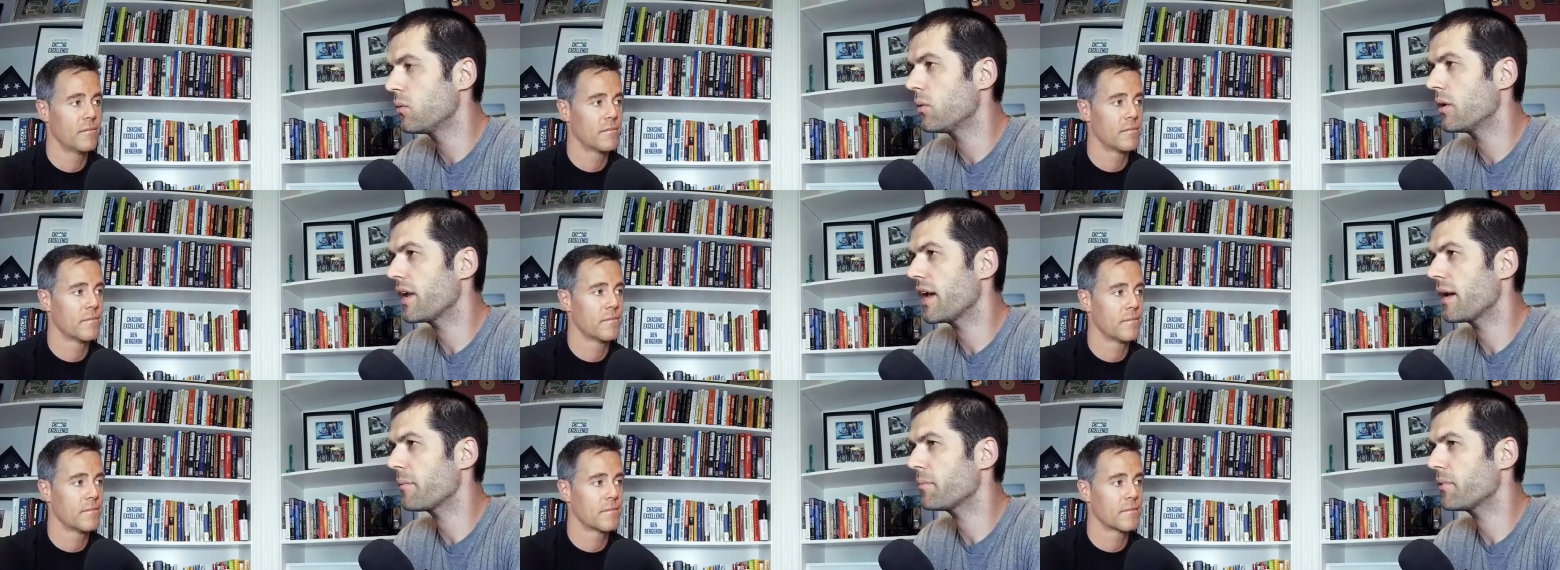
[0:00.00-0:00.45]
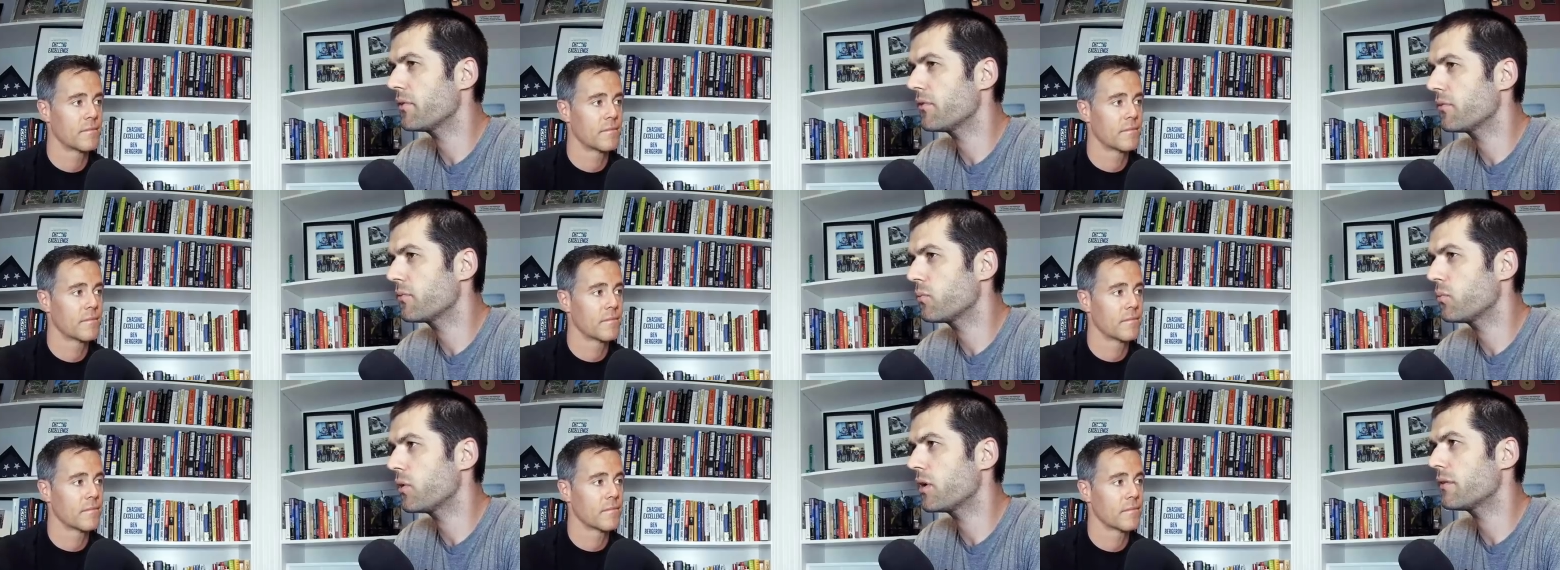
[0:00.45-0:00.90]
Speaker 1: What
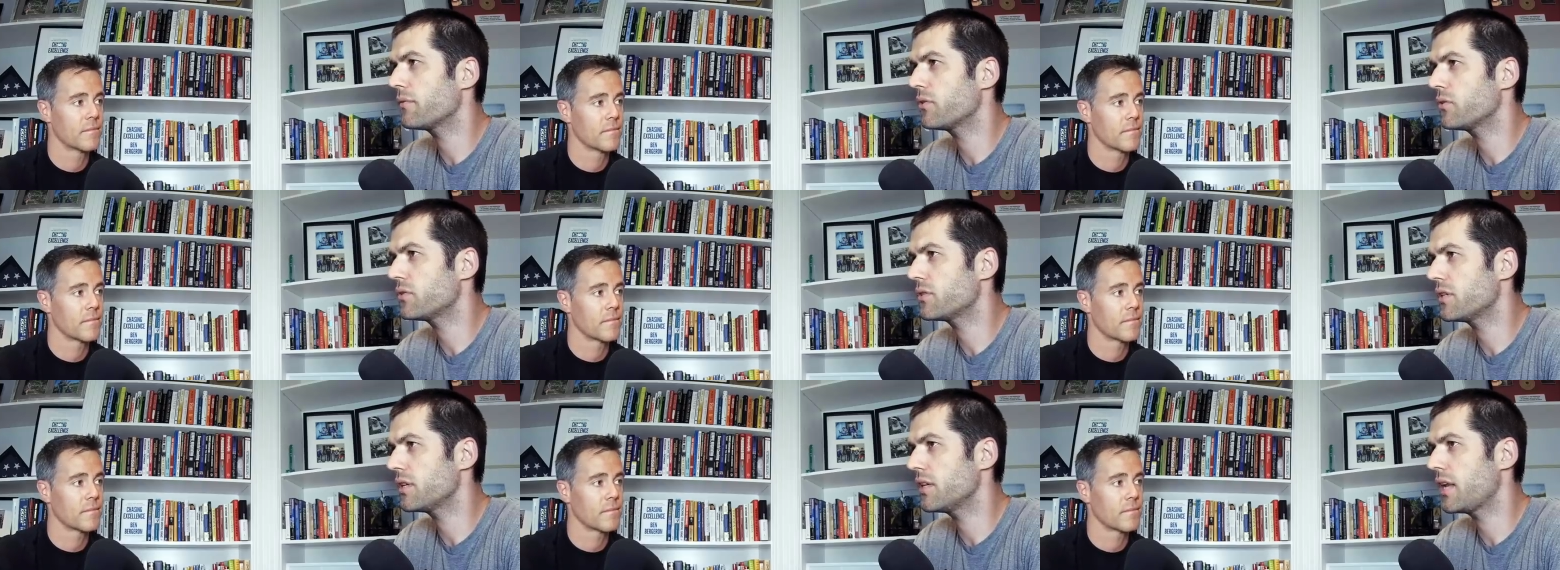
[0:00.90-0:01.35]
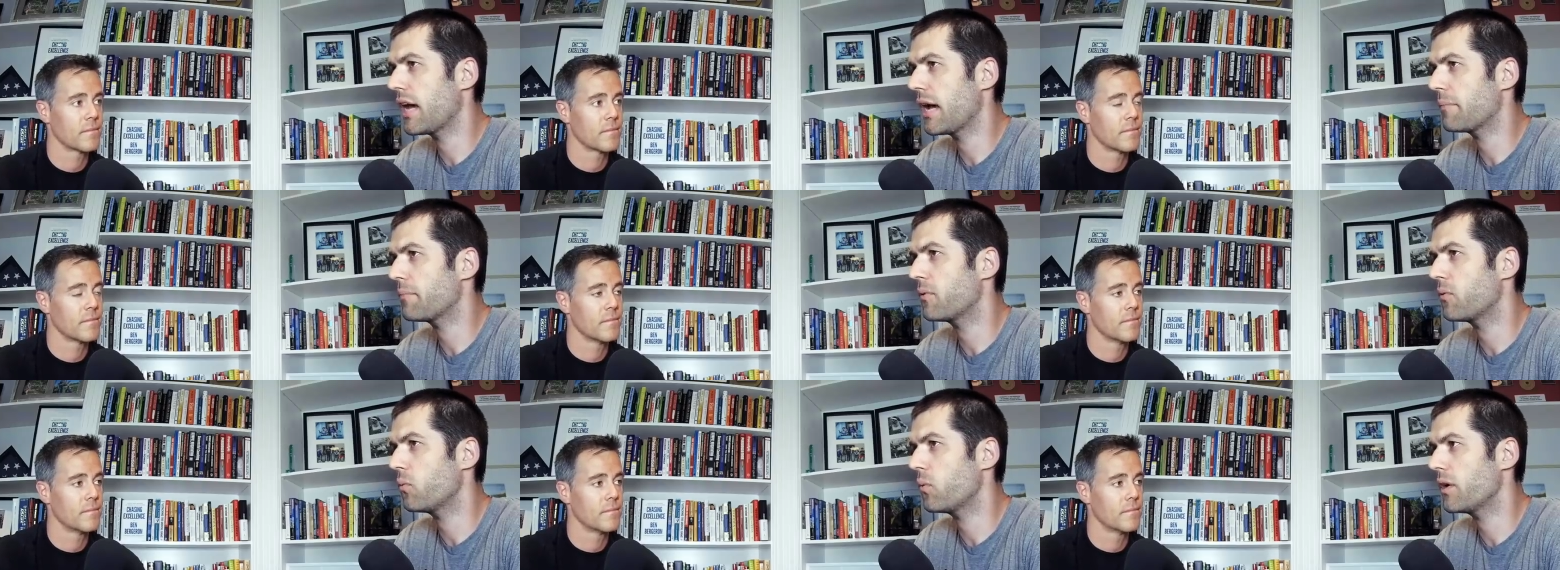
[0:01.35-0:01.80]
happens? What have you seen
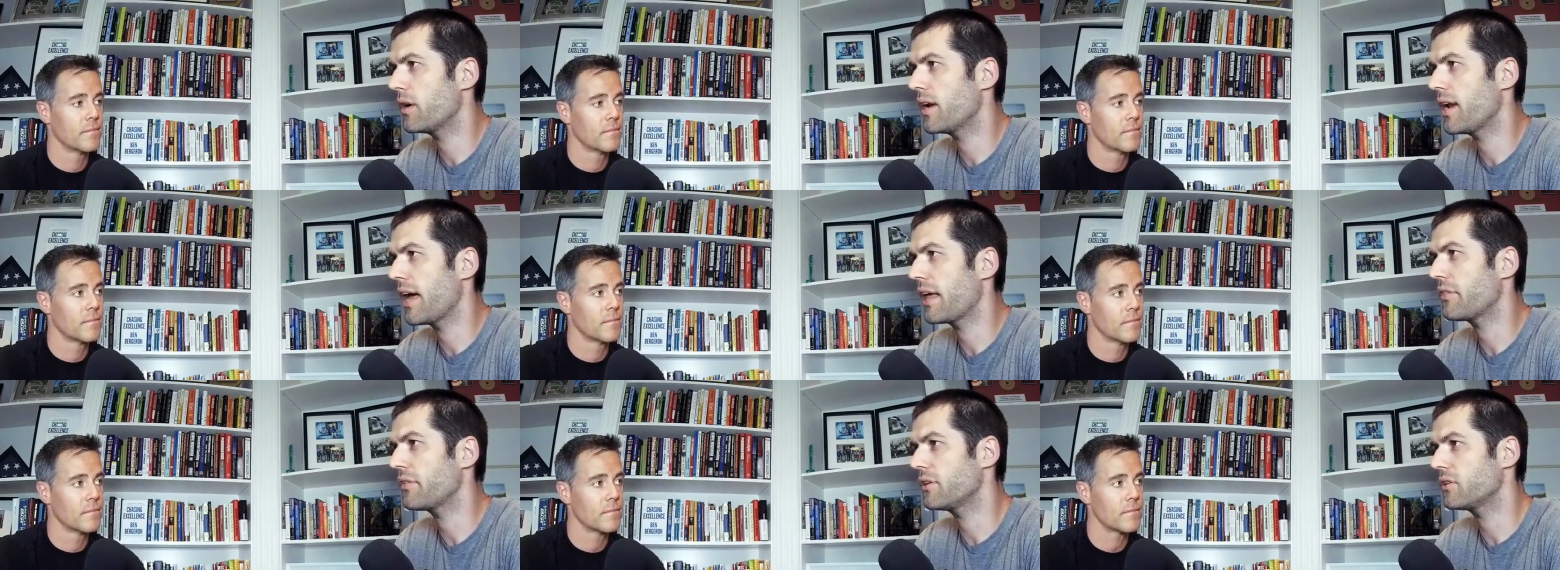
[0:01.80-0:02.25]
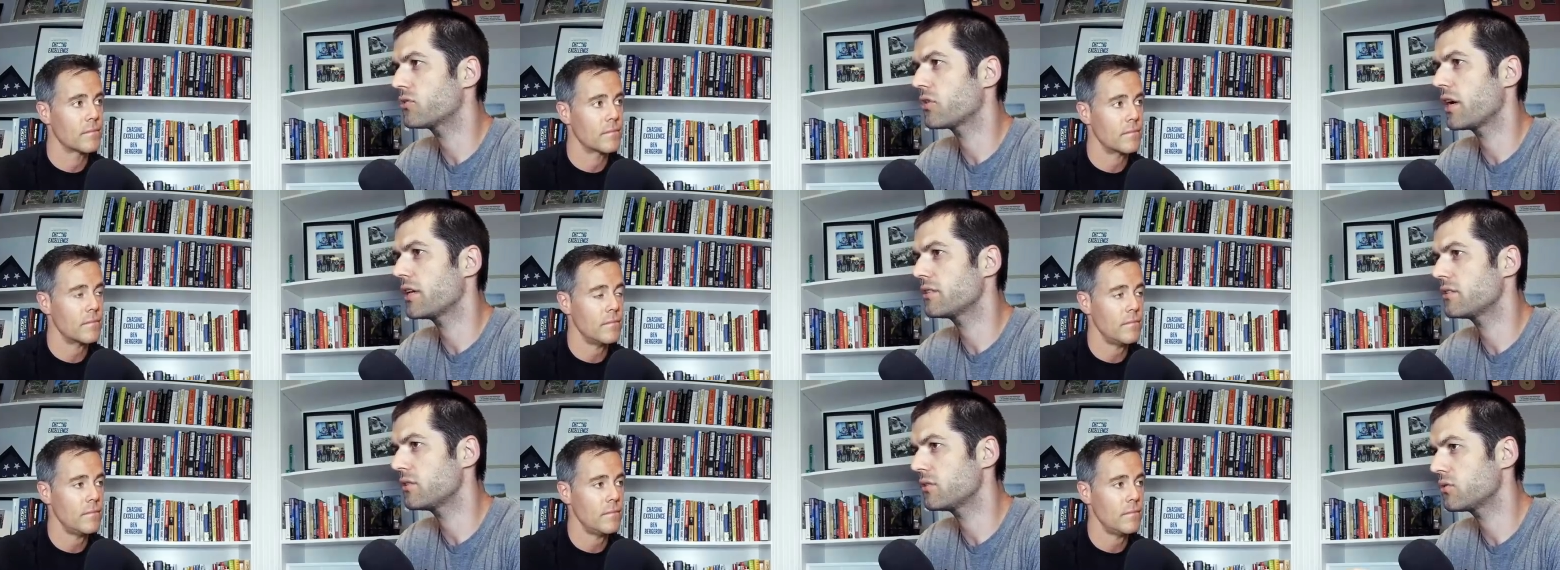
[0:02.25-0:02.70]
happen when an athlete
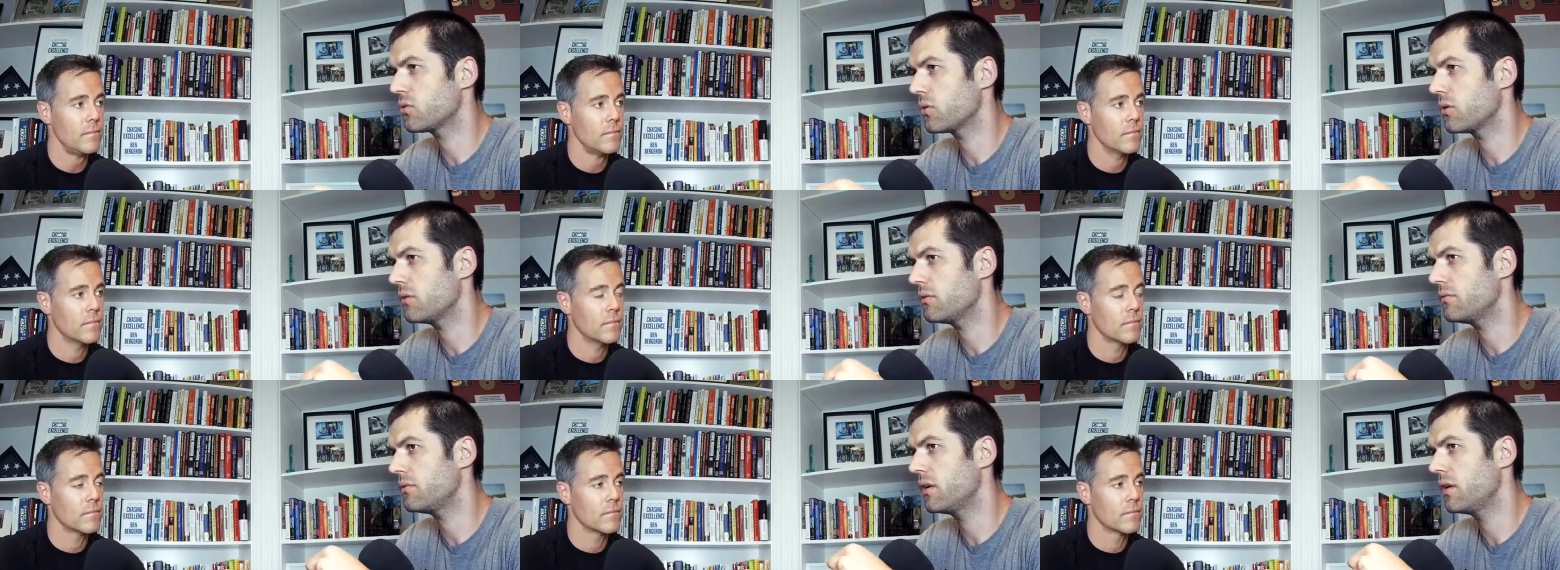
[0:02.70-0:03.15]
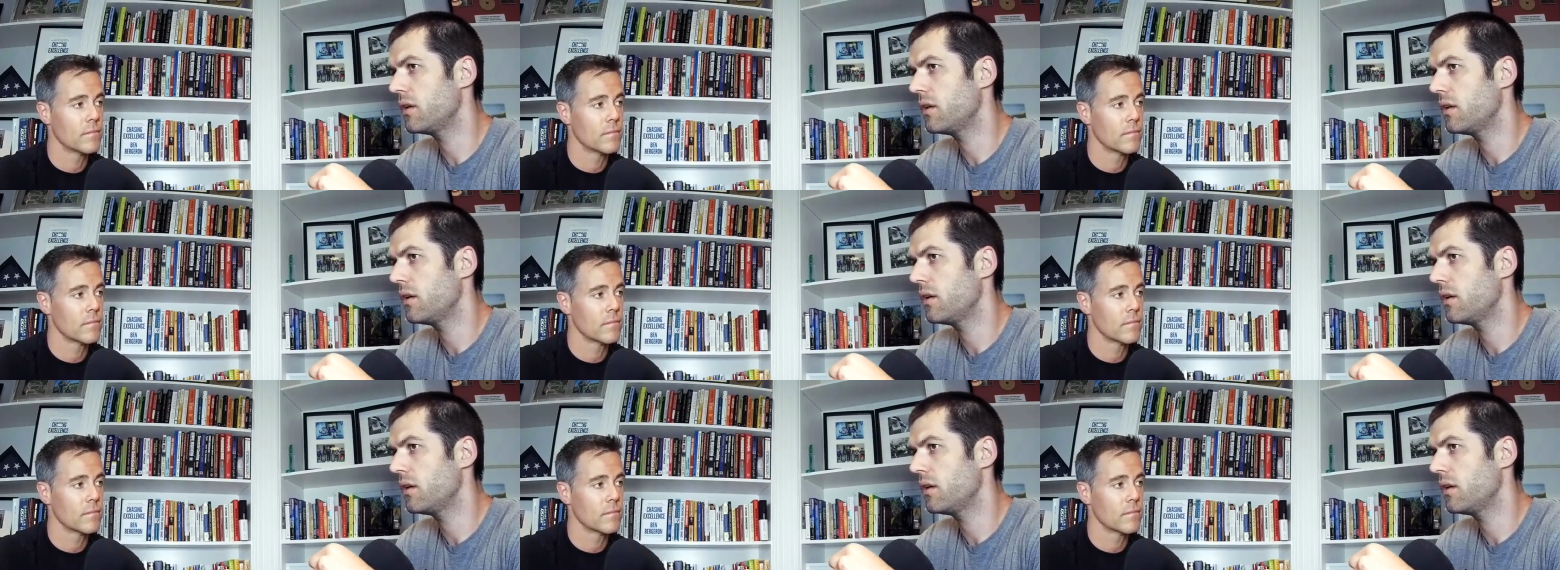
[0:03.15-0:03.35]
tries to sort of